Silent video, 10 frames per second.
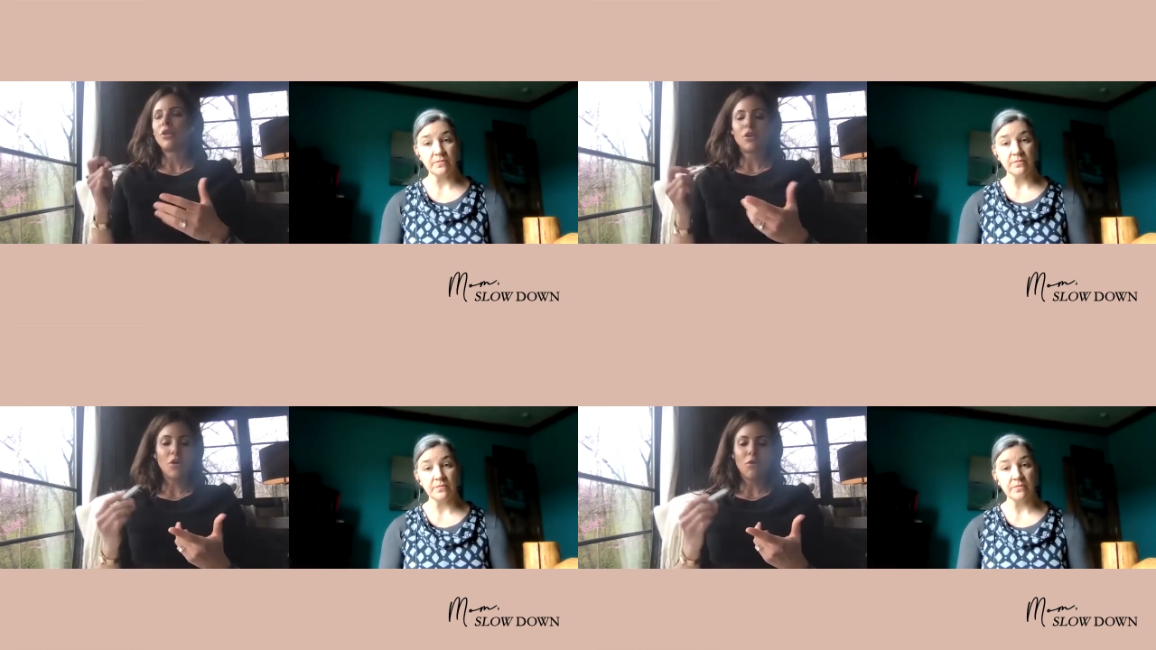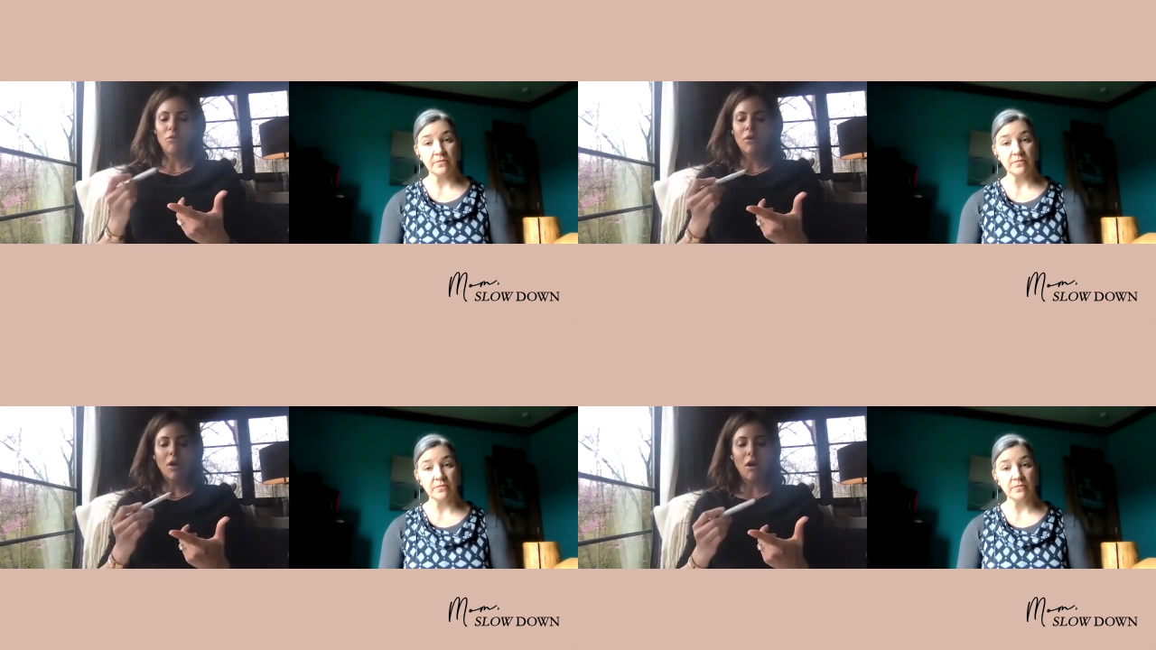Speaker 1: you
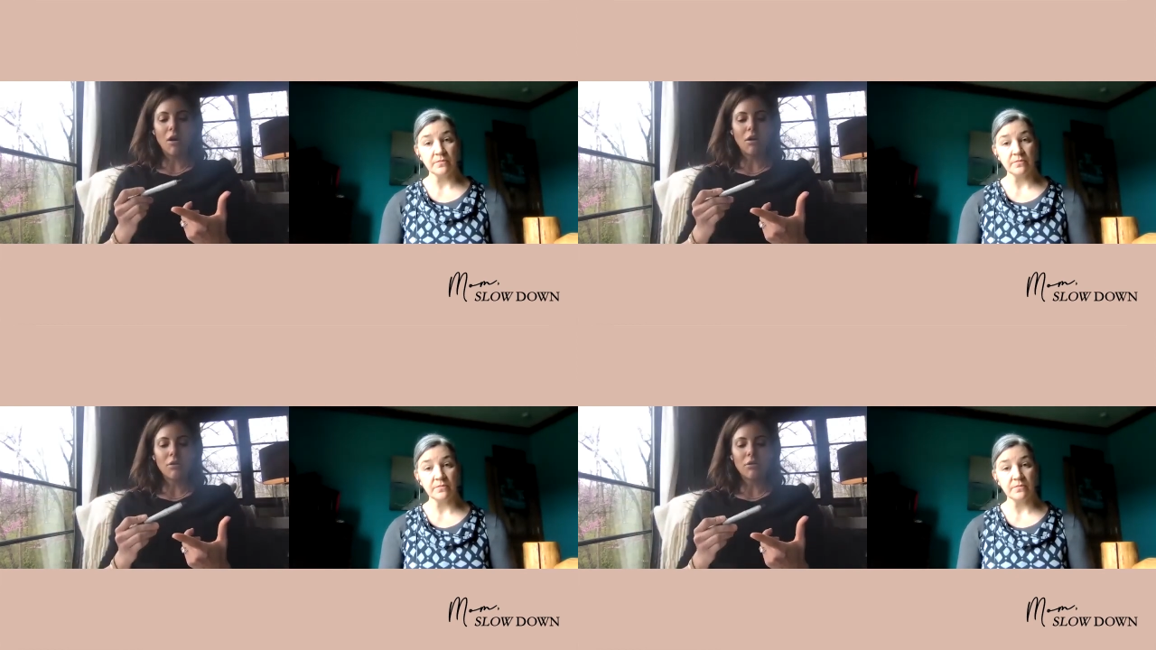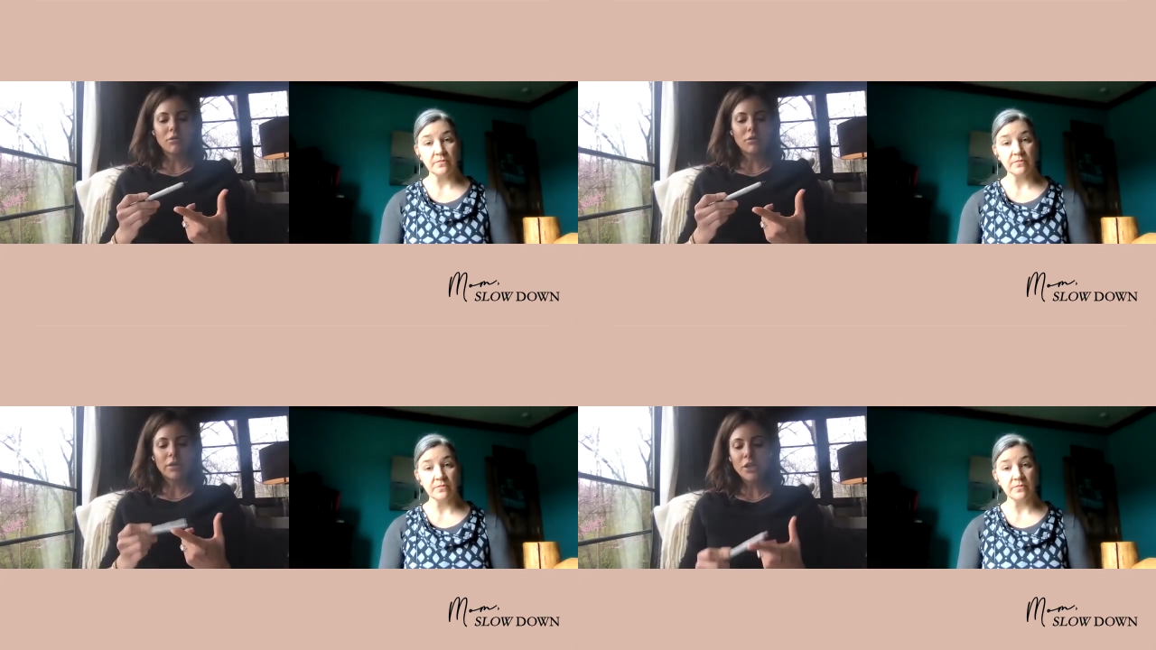know
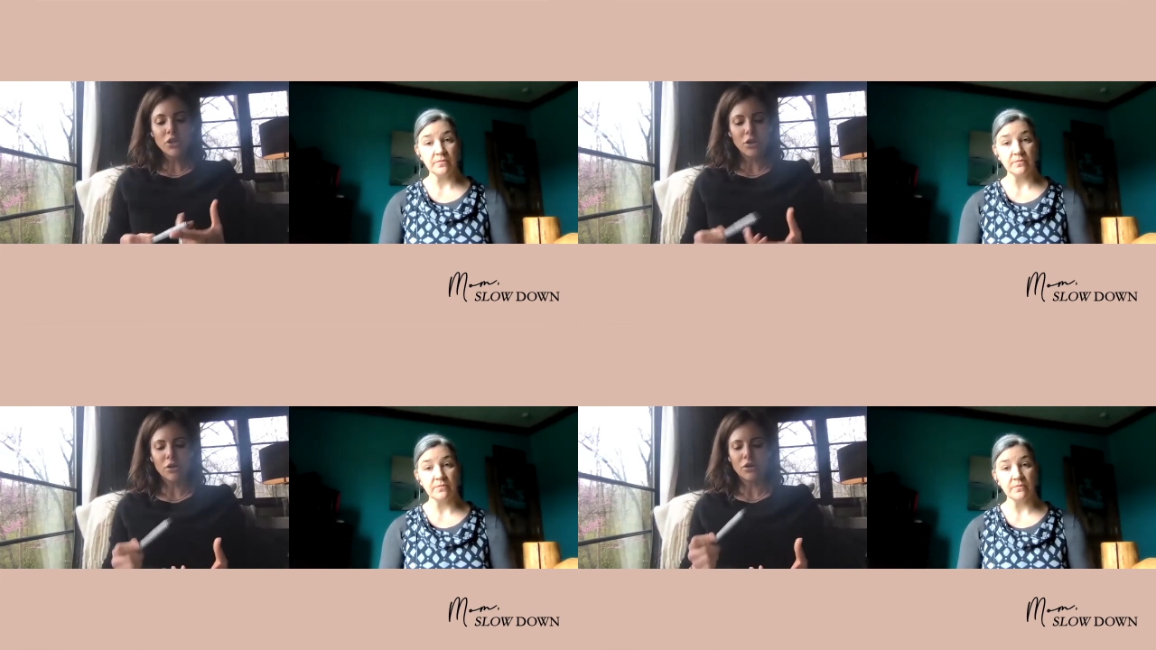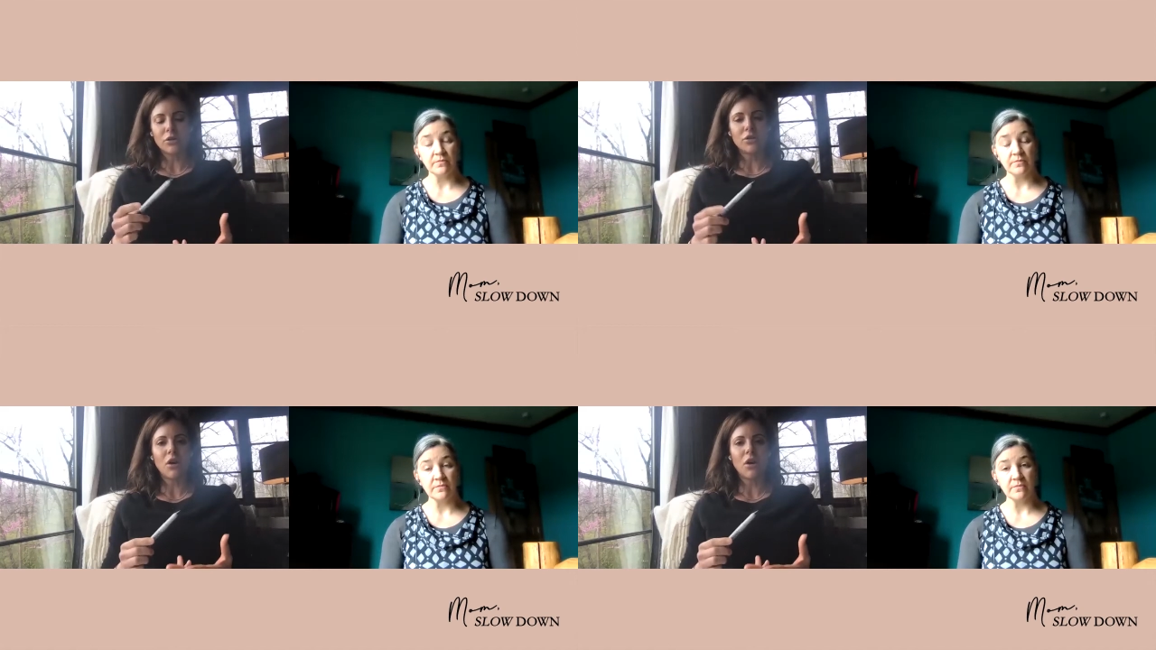our
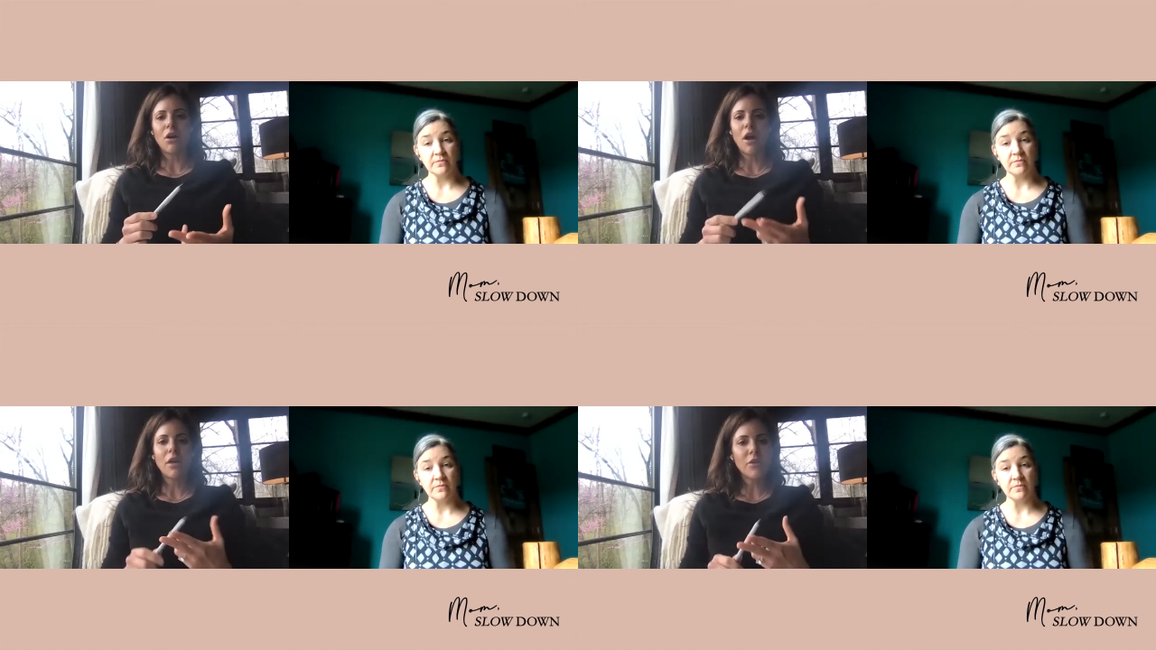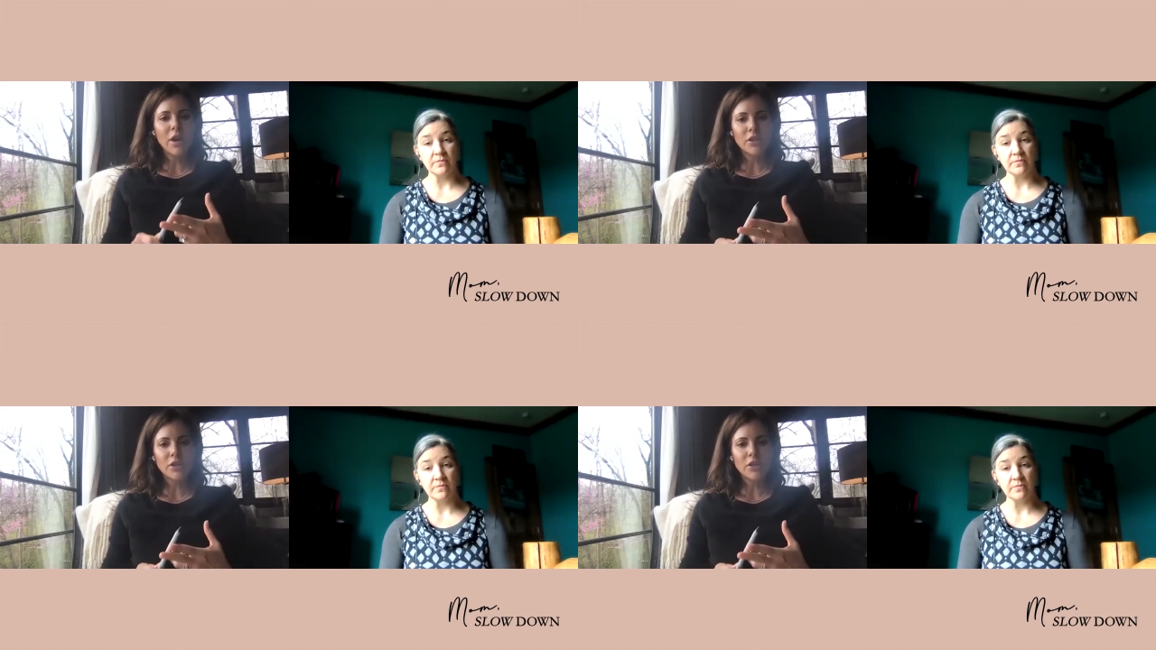teachers, our other